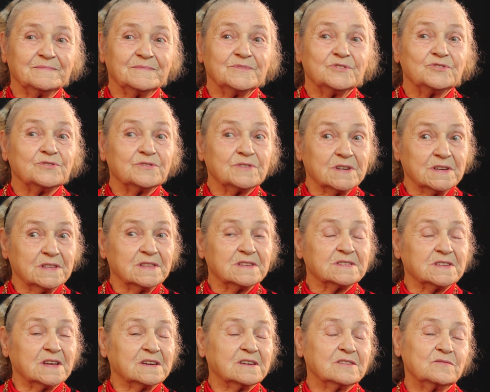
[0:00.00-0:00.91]
during the
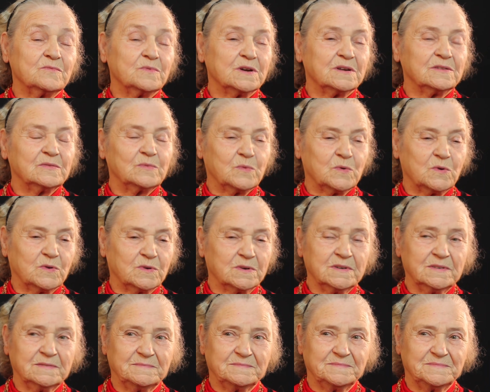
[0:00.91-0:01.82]
Second World War,
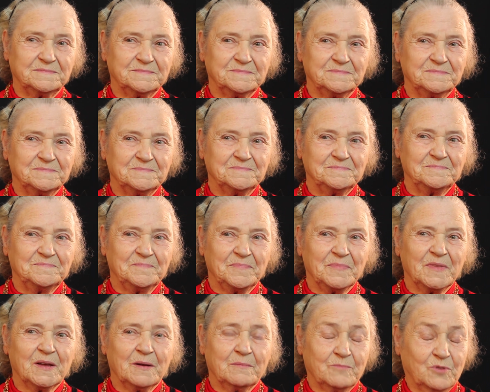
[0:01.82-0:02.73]

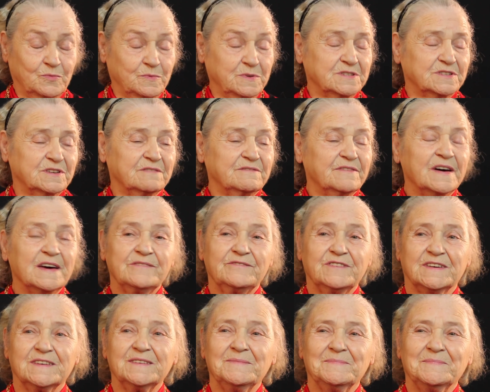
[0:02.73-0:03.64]
but we survived
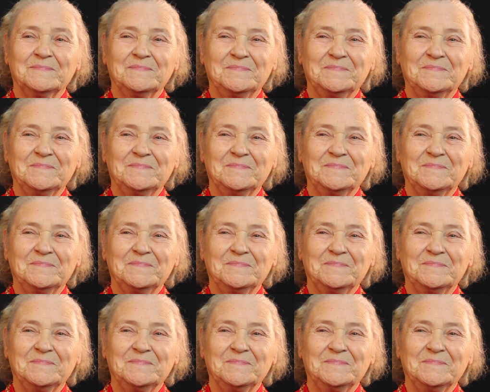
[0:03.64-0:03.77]
it.